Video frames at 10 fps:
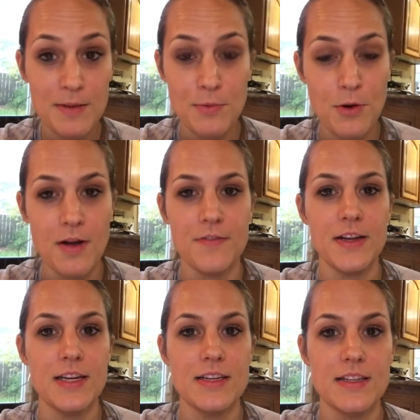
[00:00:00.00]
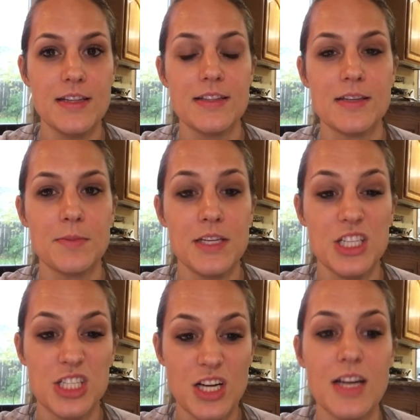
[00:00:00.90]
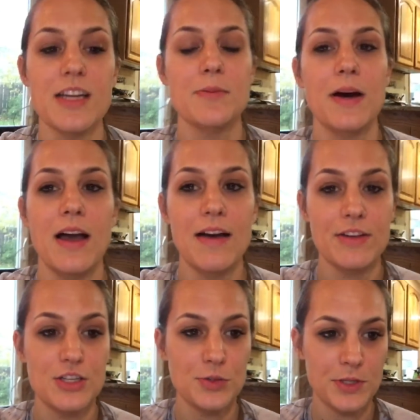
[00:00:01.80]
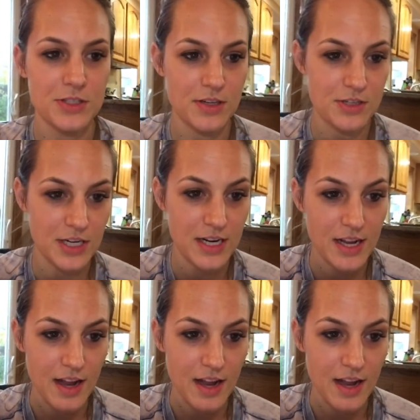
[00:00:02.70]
more affinity than something just talking about having too much laundry.